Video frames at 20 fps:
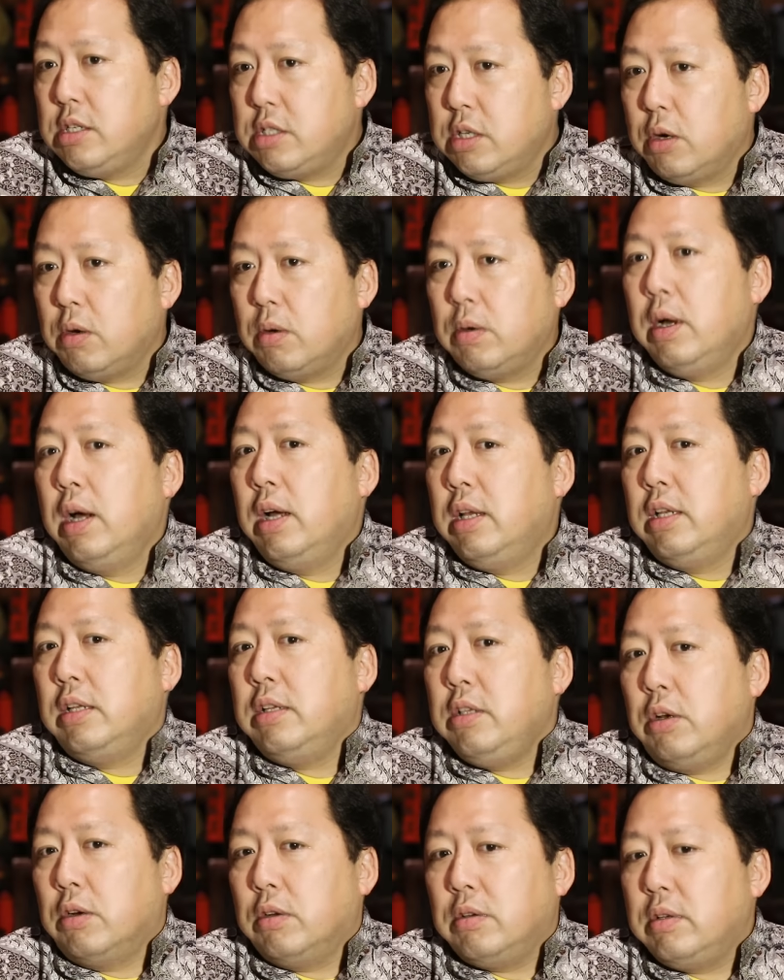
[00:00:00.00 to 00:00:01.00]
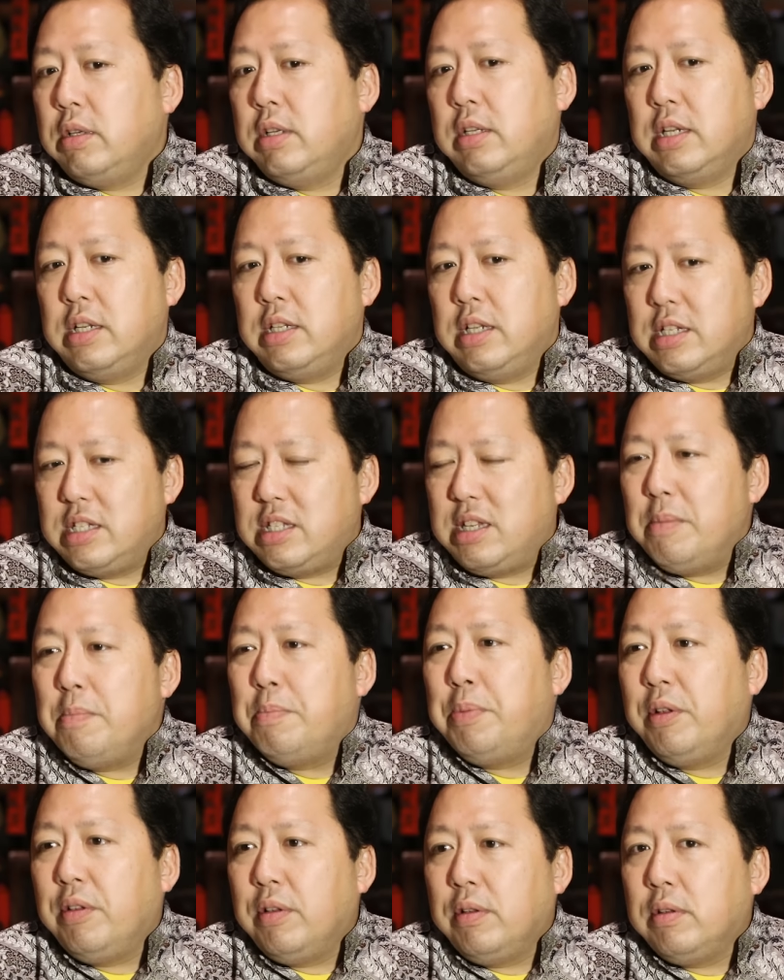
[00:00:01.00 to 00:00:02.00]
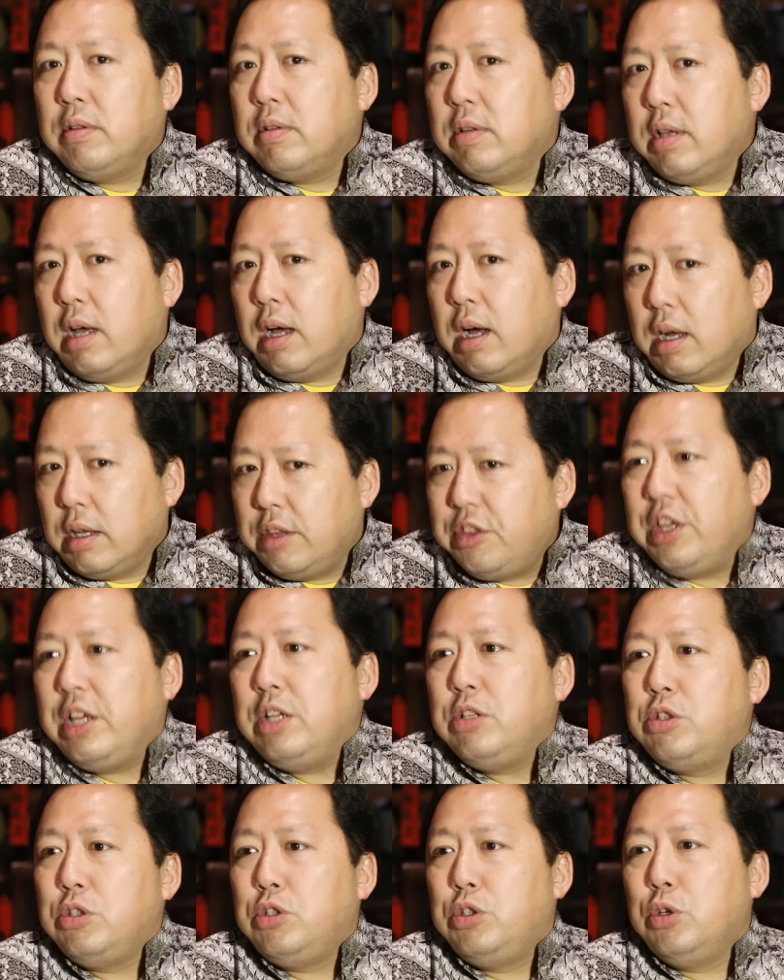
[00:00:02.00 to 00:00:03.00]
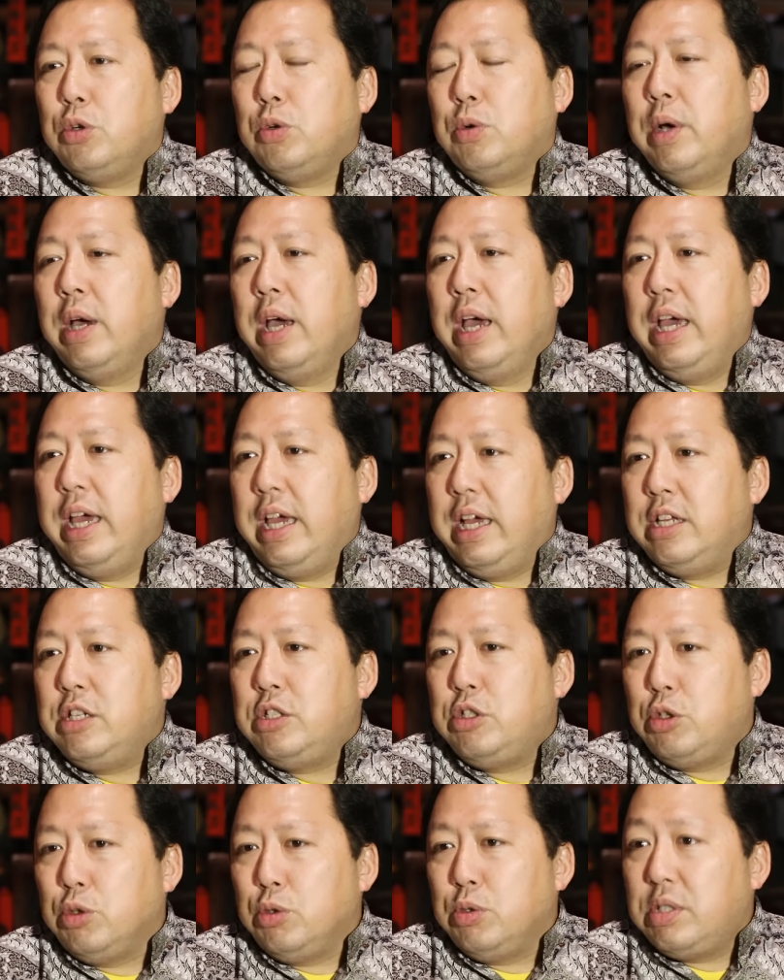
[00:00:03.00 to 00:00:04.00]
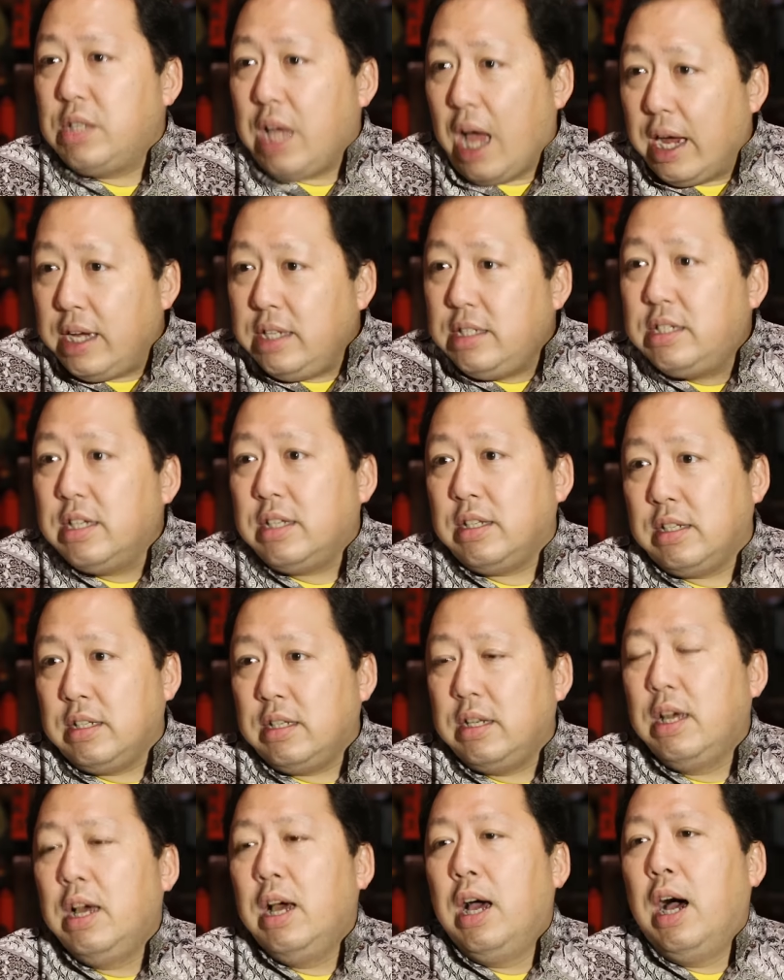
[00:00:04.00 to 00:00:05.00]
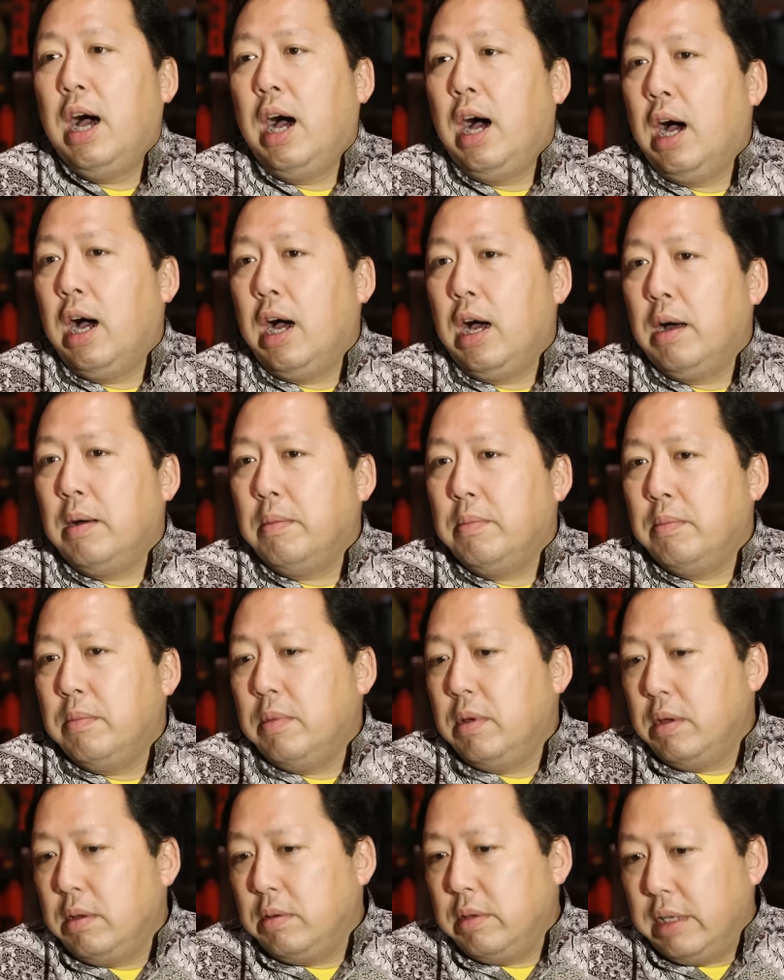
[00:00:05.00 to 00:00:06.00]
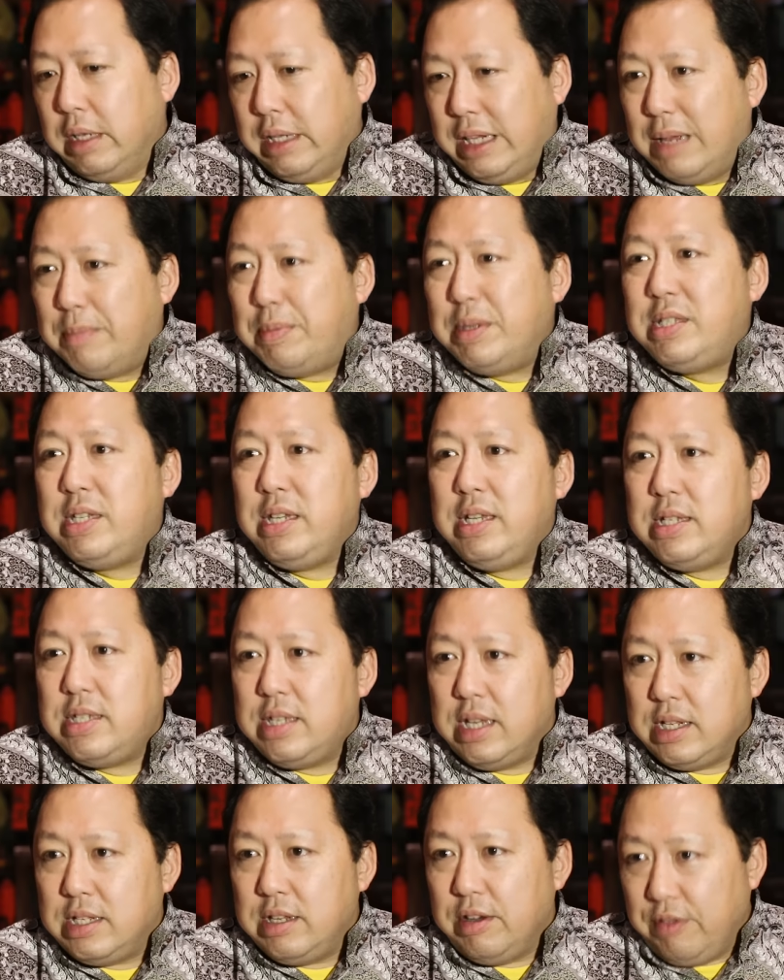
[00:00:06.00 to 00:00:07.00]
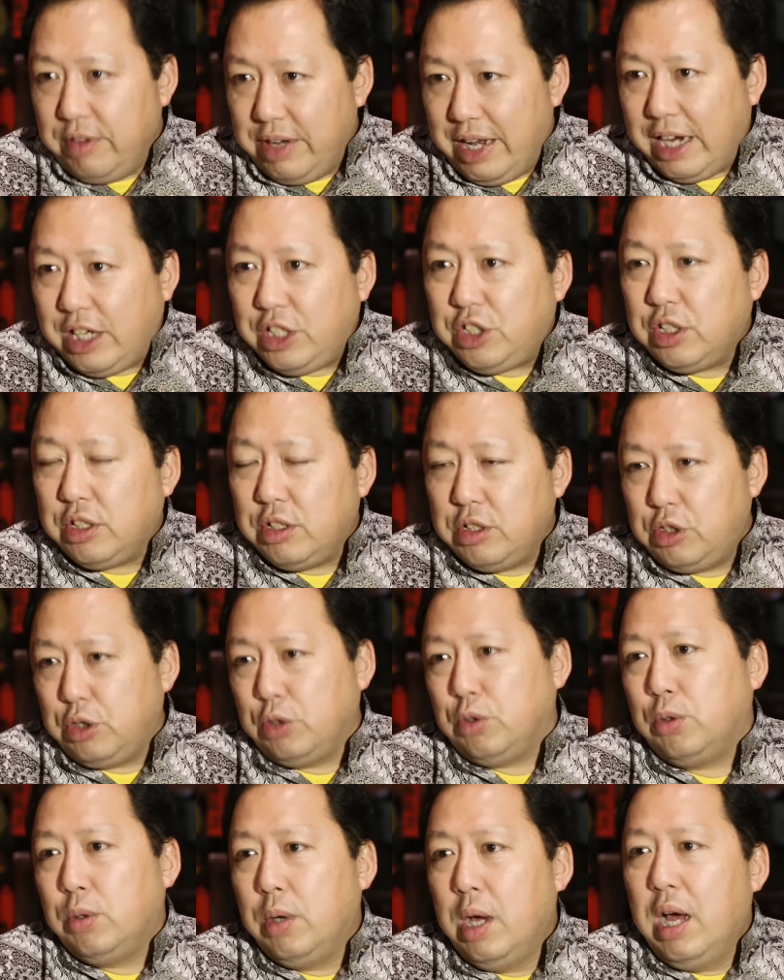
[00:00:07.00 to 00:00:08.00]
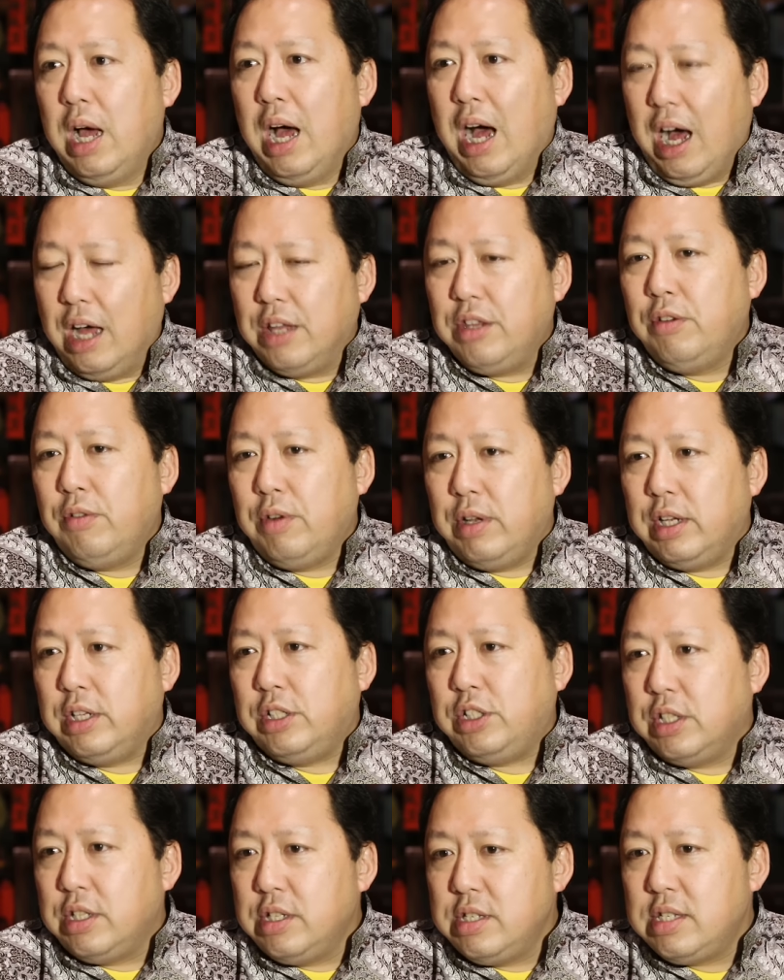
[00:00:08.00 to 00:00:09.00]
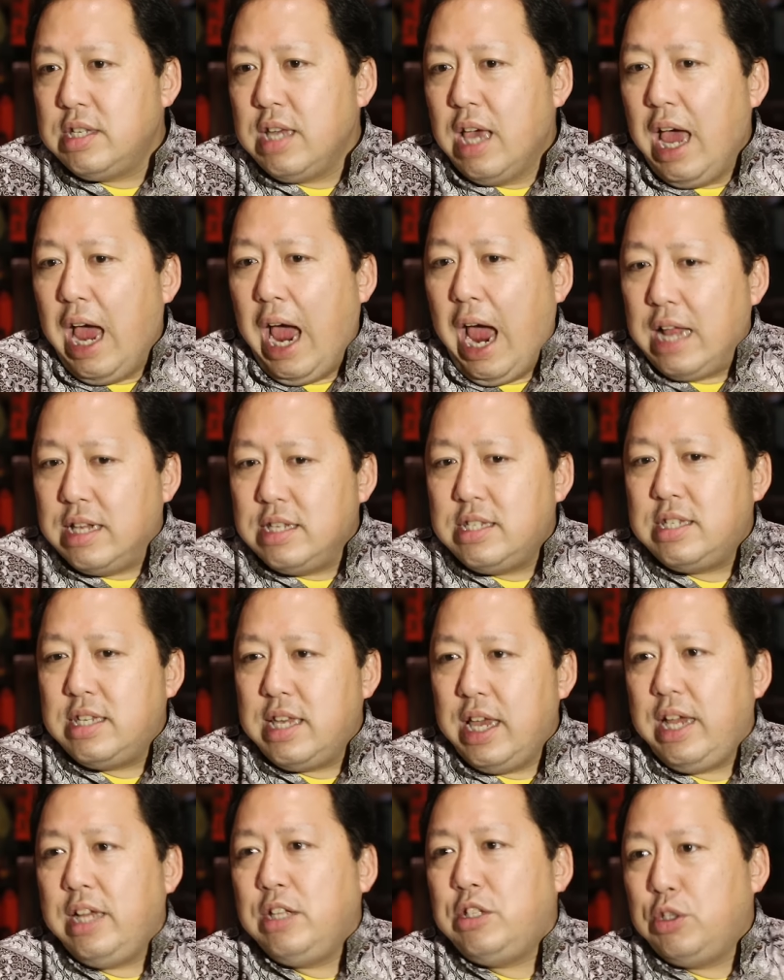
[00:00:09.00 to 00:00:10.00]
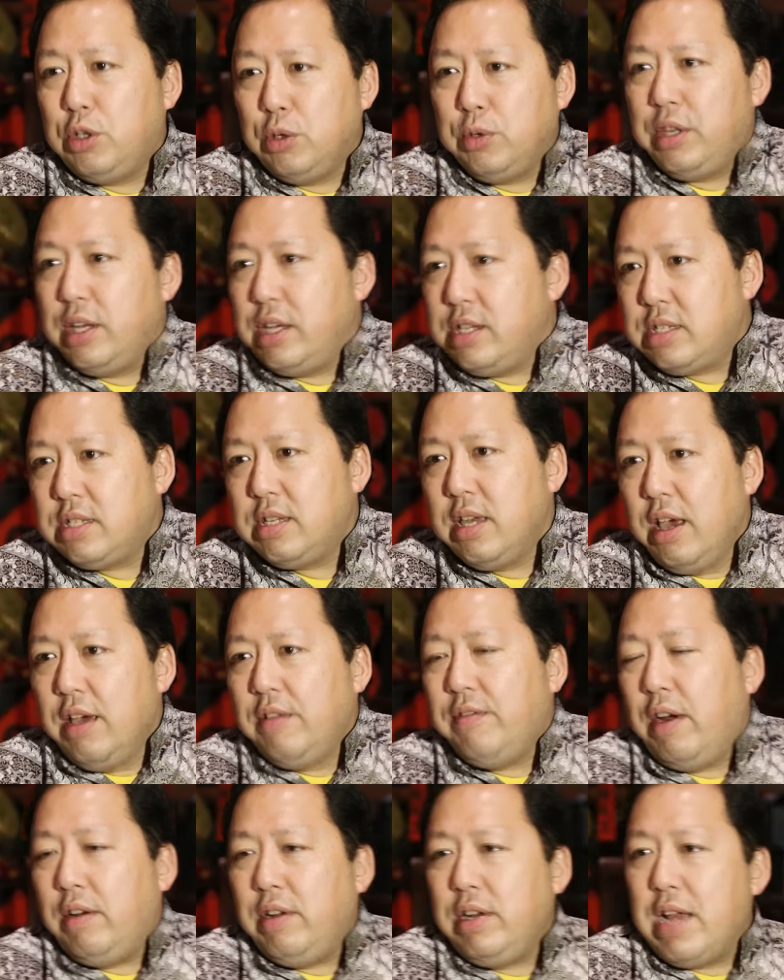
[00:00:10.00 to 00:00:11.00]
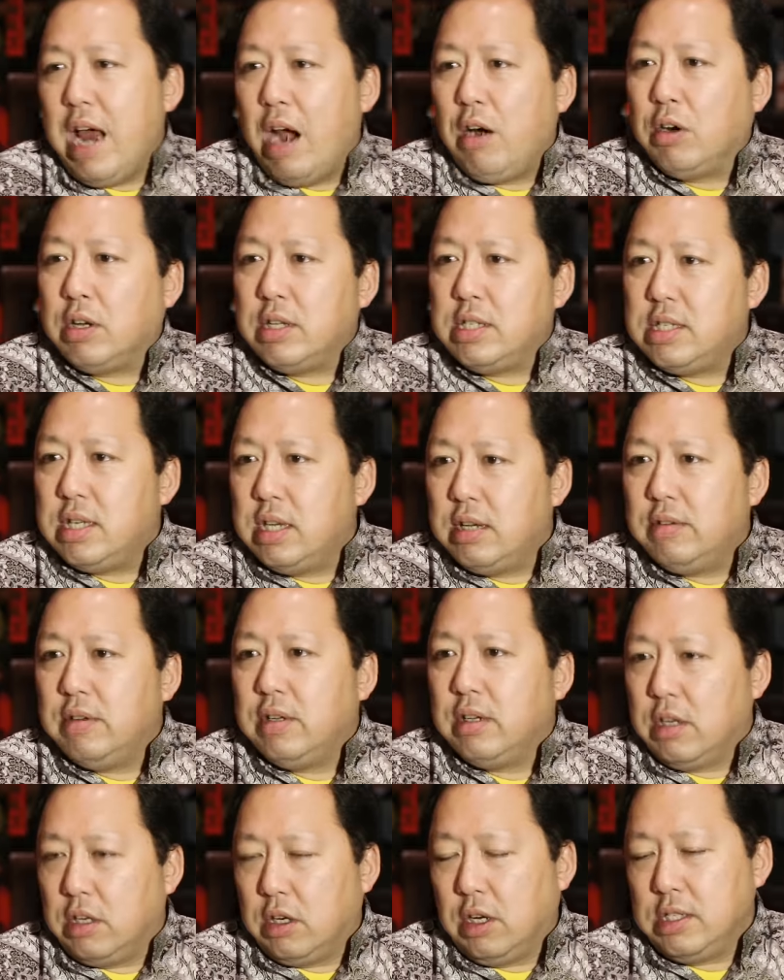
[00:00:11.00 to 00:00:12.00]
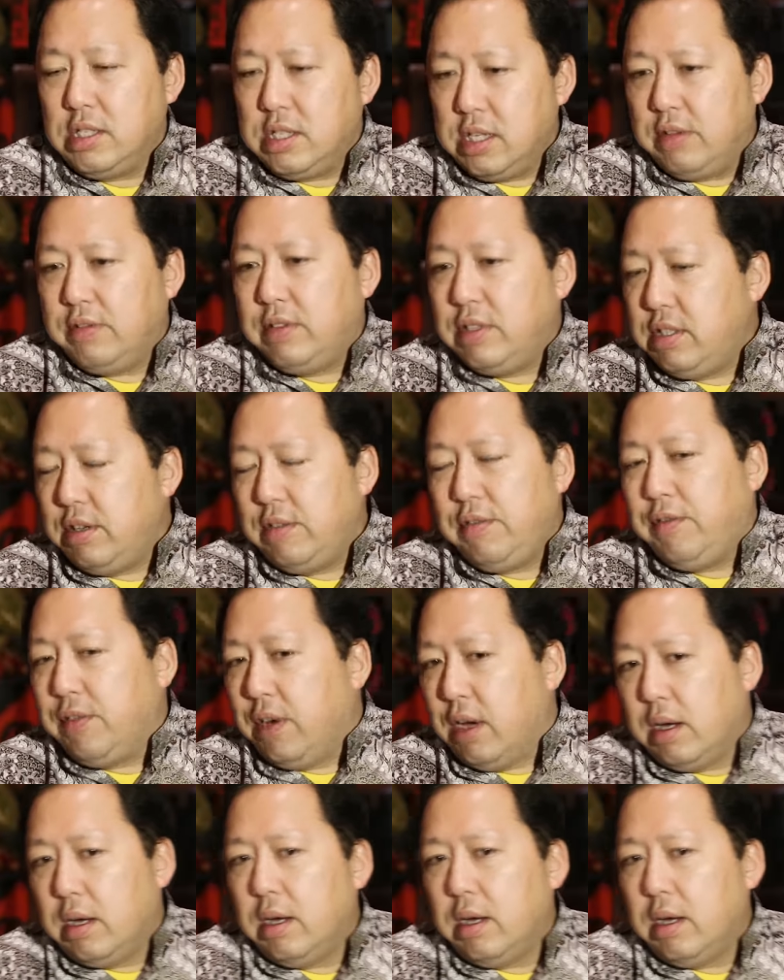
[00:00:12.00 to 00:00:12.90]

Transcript: So, you know, the simple thing to do is to tighten liberties in relation to other religions, and say to this very narrow conservative